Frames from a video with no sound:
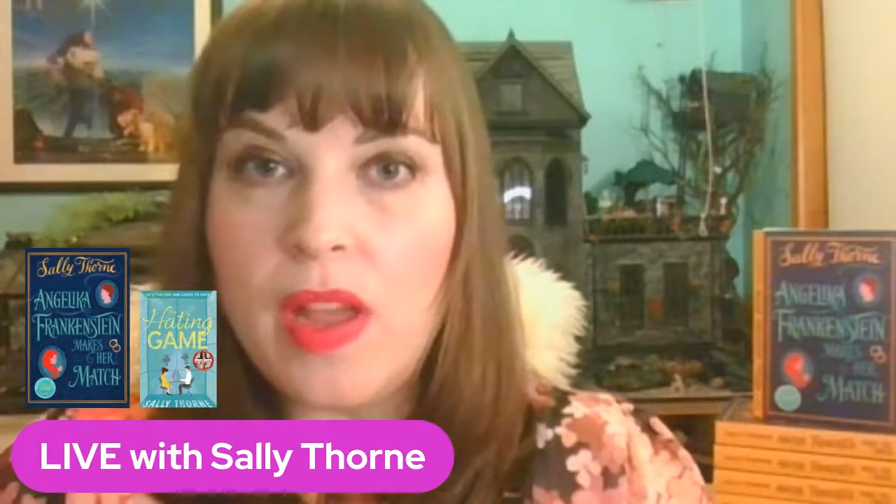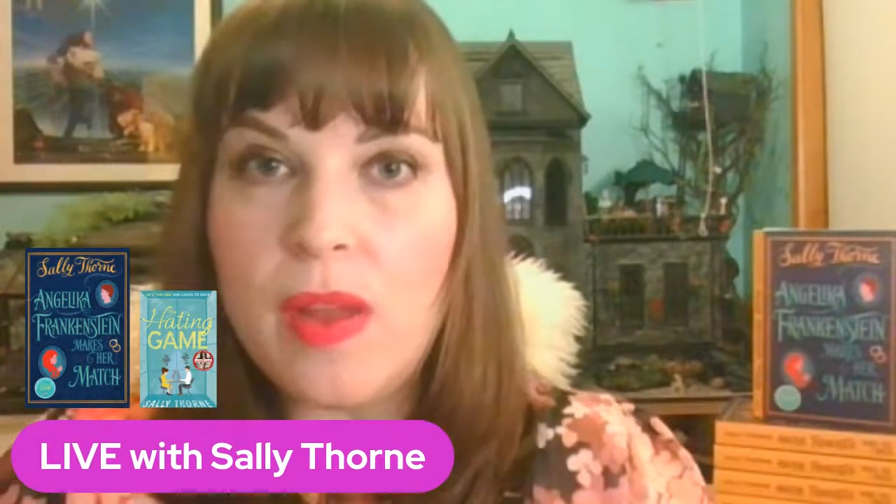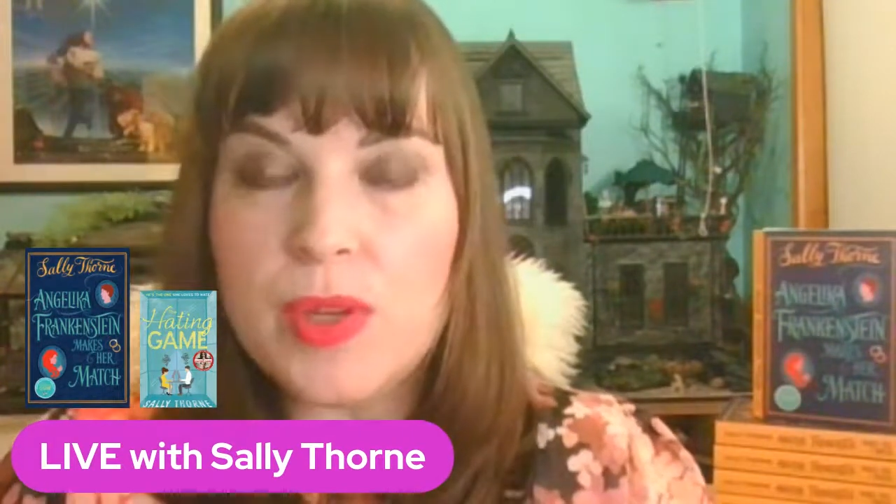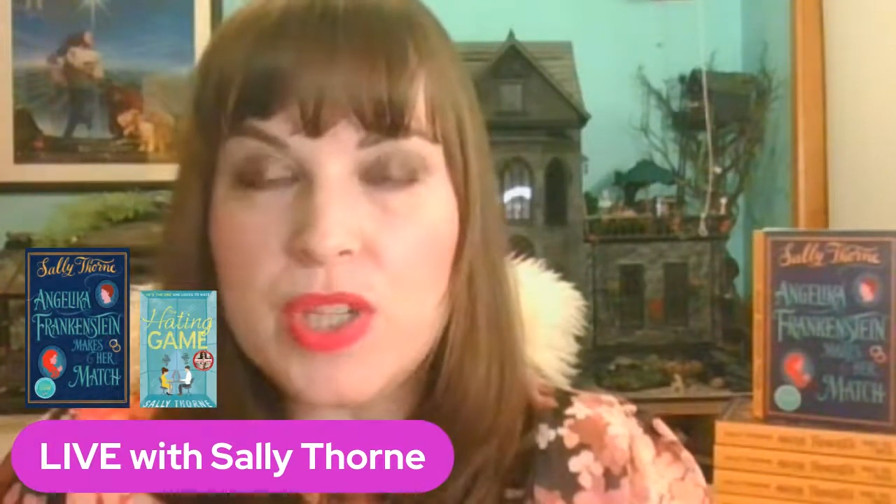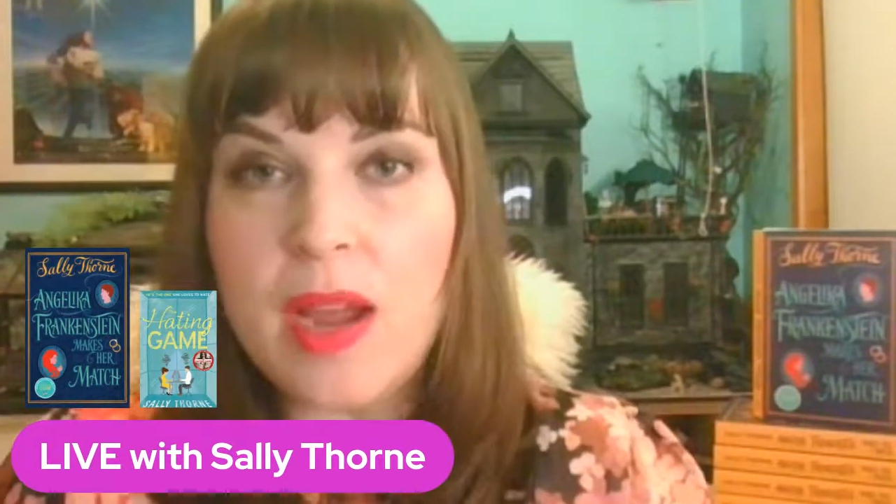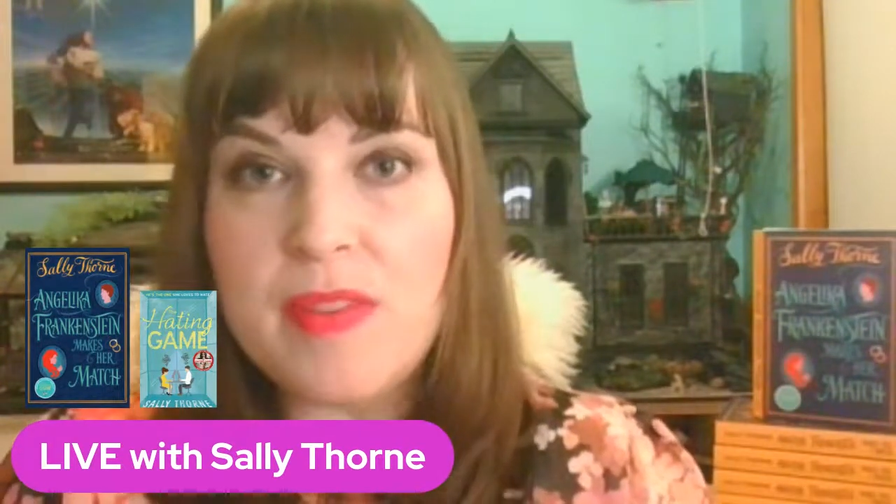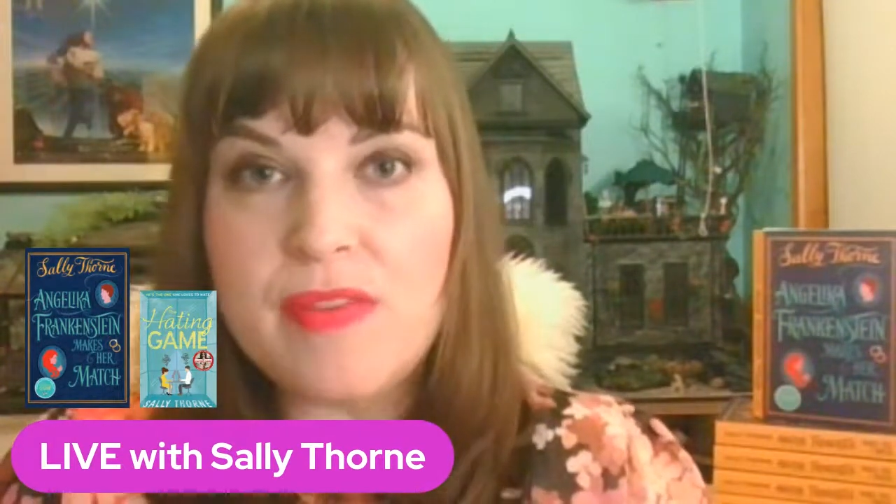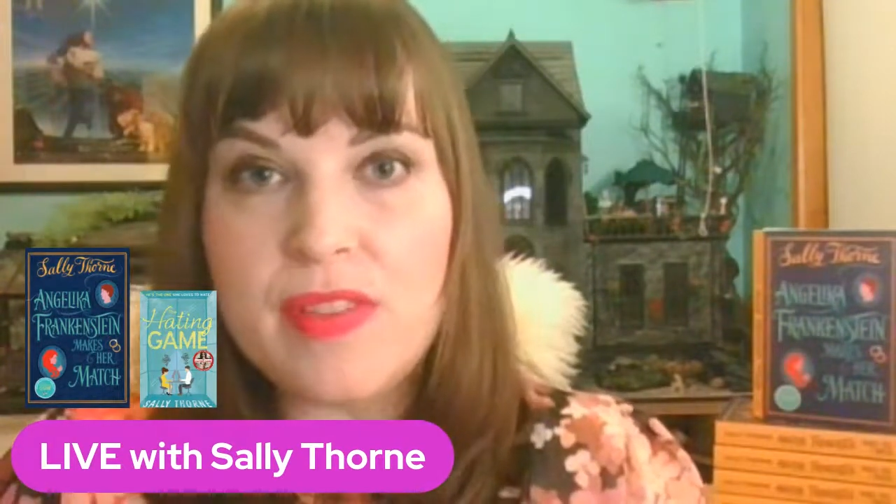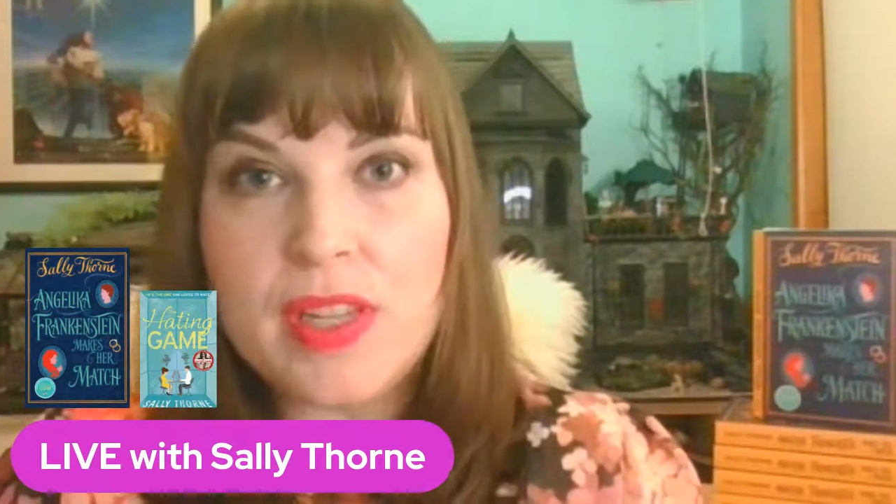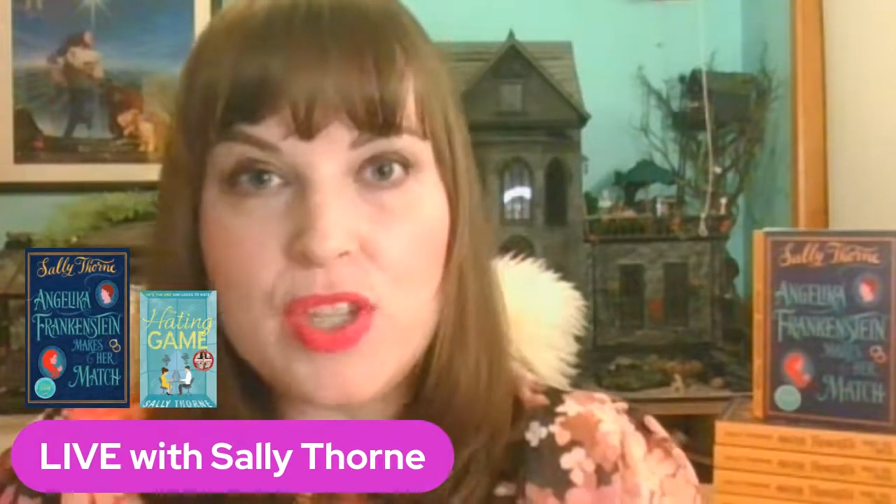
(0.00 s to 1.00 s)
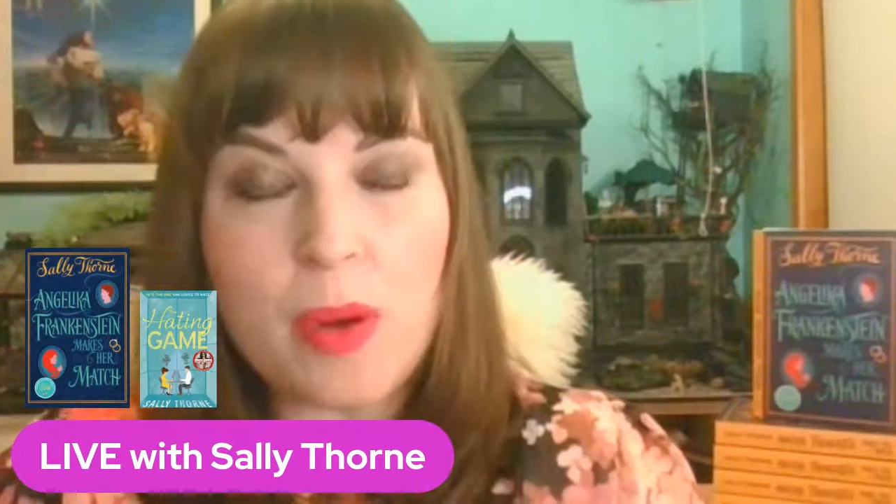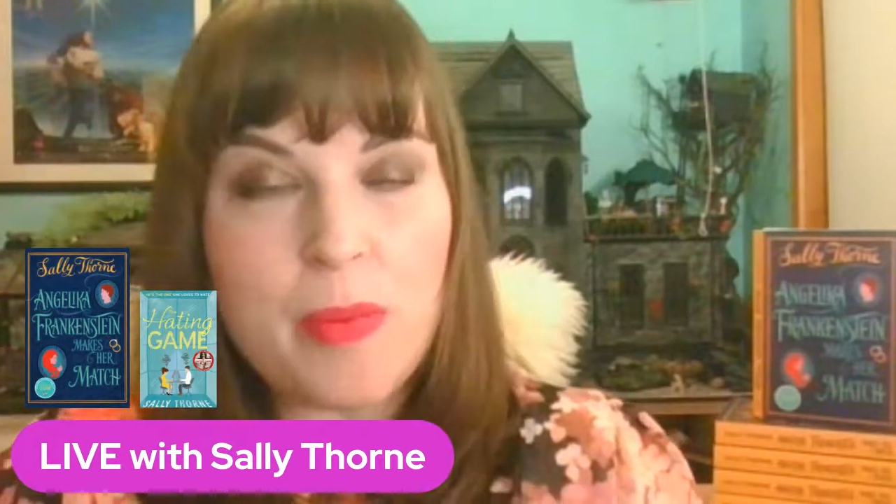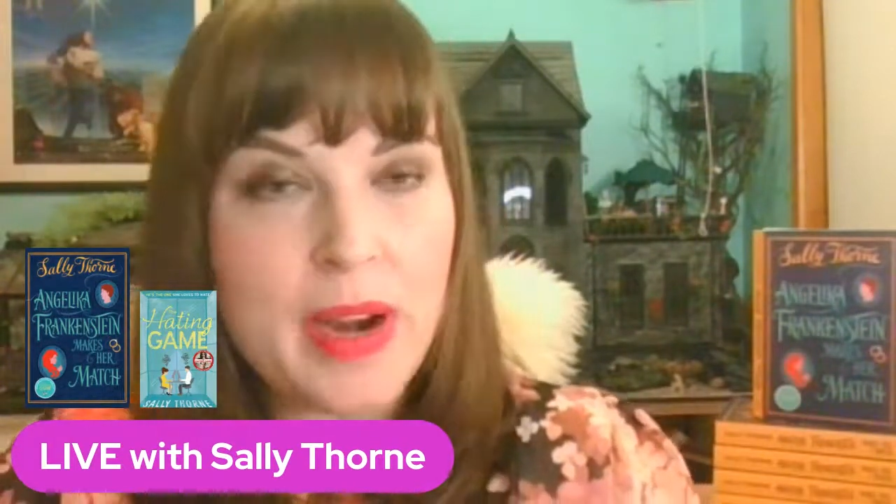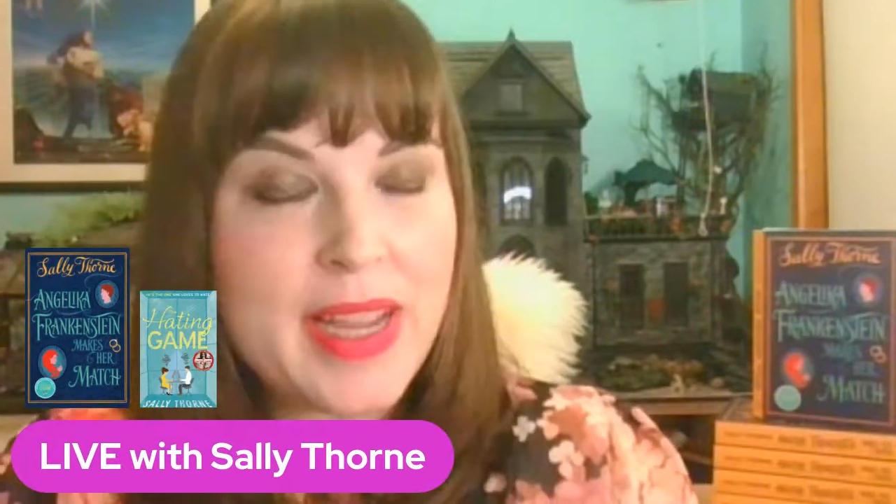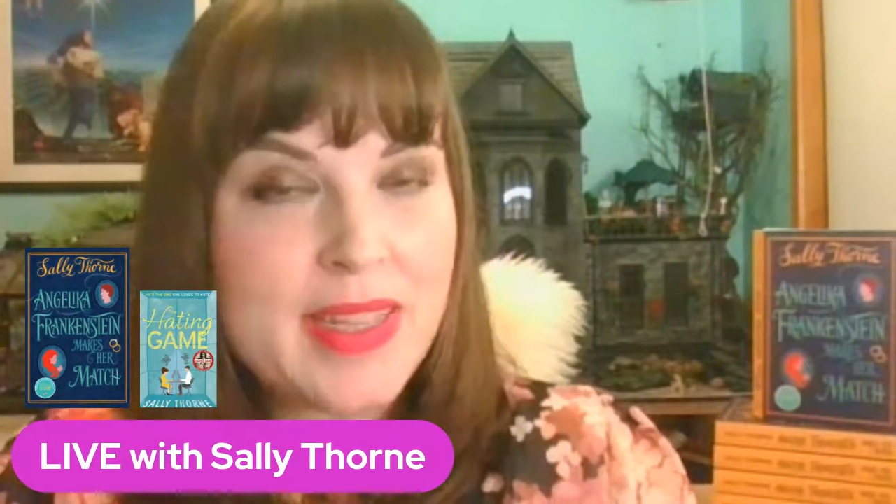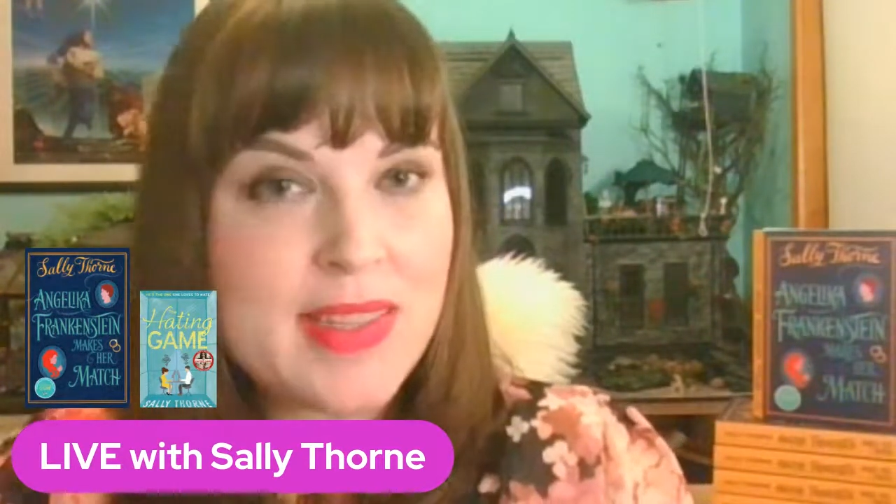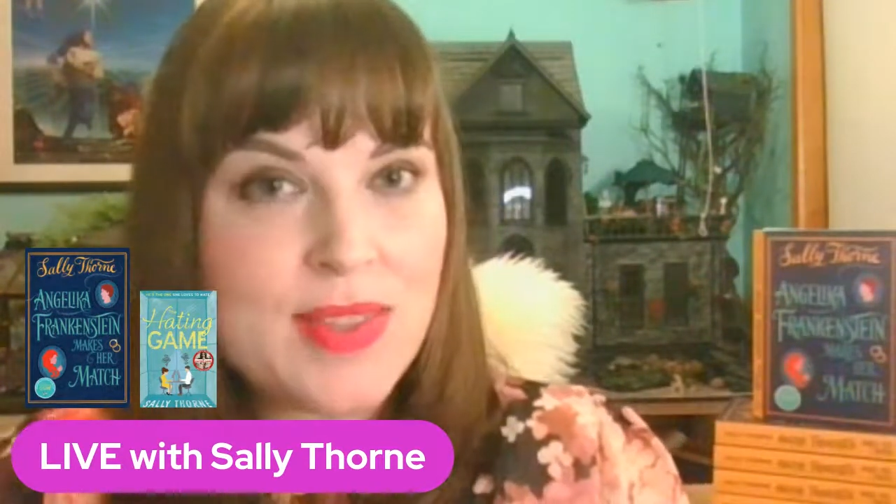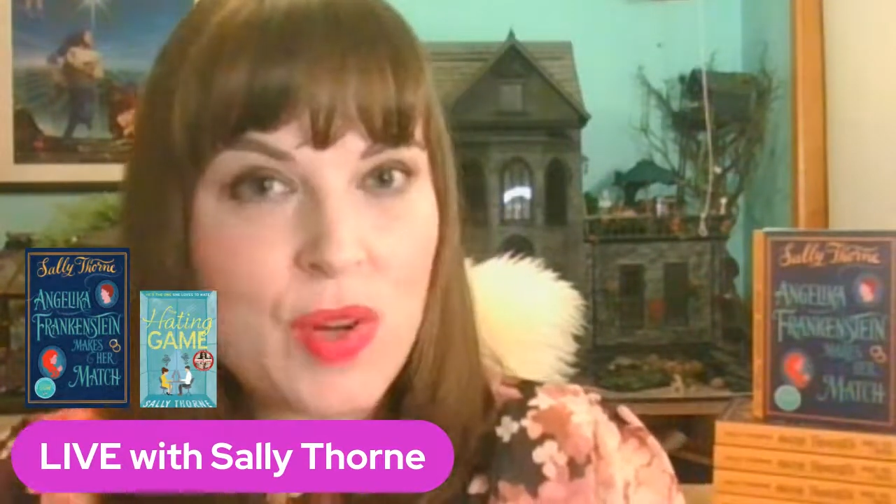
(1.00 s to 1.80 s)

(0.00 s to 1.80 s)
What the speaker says: a retirement village operates.